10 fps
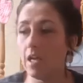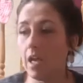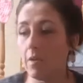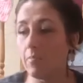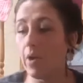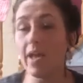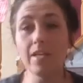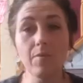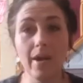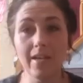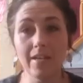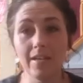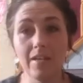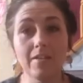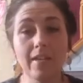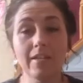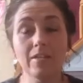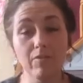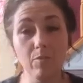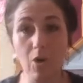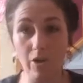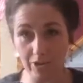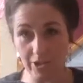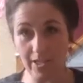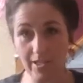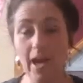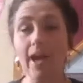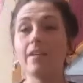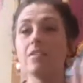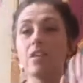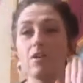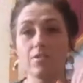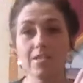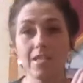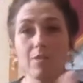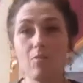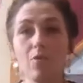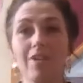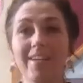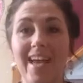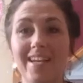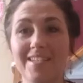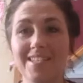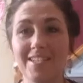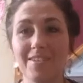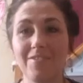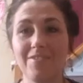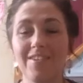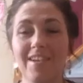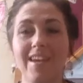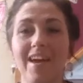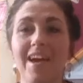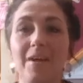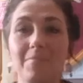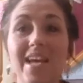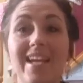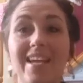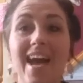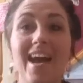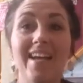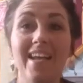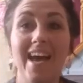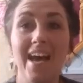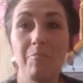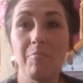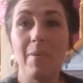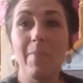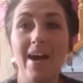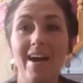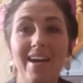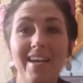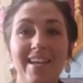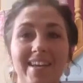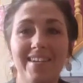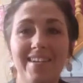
But anyway, thanks for watching and I'll see you all again soon. Take care now. Bye bye.